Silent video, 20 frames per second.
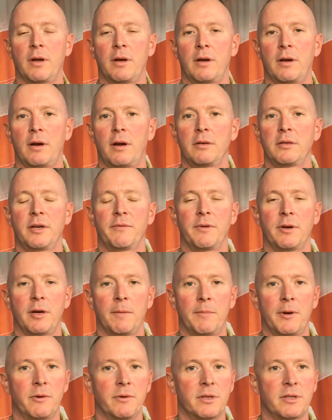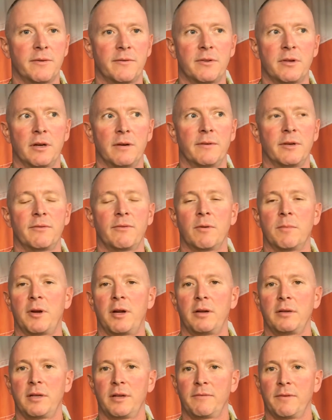all different components of service, from all
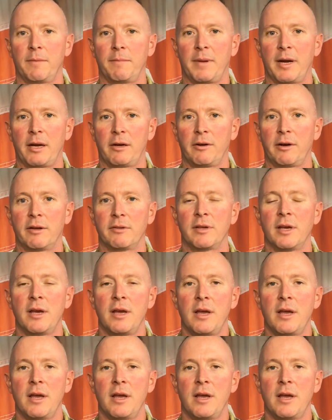different backgrounds,